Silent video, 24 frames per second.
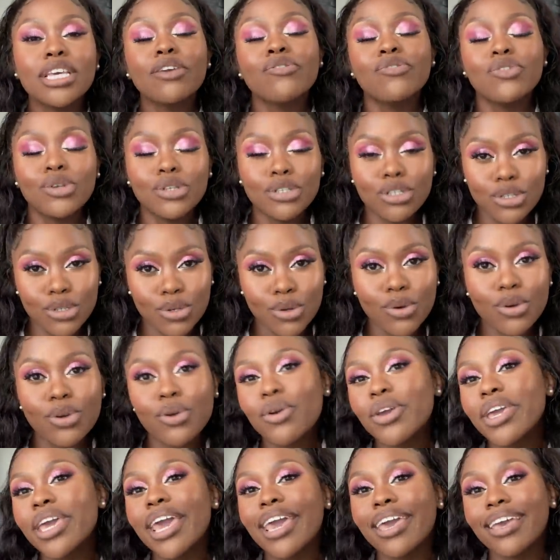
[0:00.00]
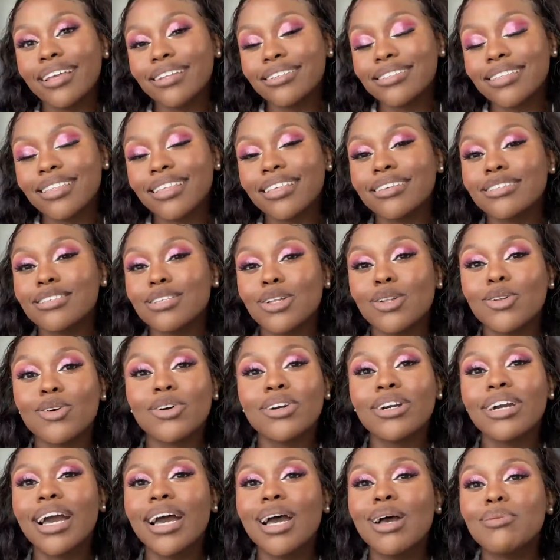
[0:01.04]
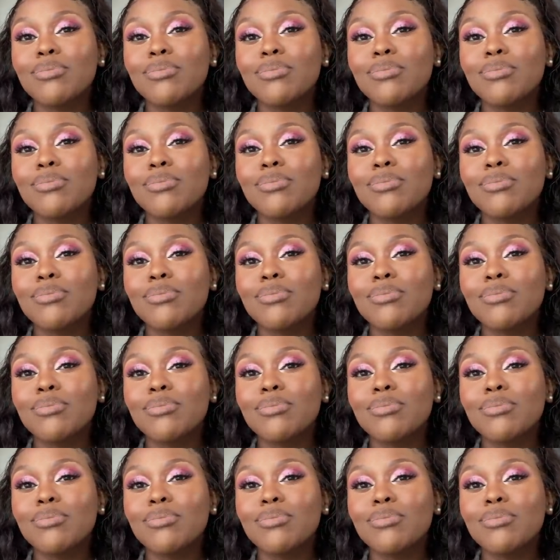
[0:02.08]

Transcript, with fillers: if you do create this look